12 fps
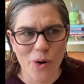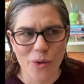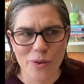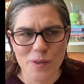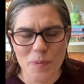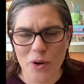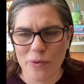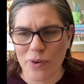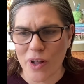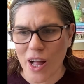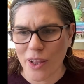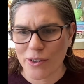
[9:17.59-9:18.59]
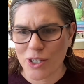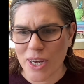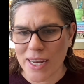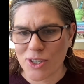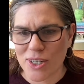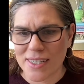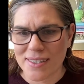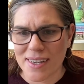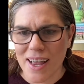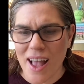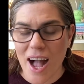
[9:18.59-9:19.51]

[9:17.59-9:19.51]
all those beautiful color changes.